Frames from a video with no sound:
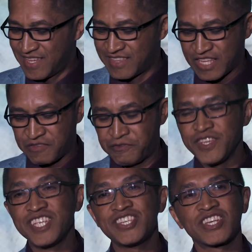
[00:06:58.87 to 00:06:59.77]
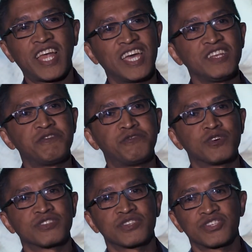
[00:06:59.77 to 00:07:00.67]
that finish line
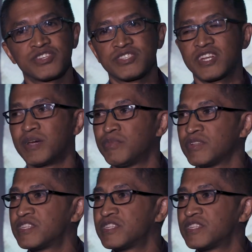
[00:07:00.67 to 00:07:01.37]
for the Sustainable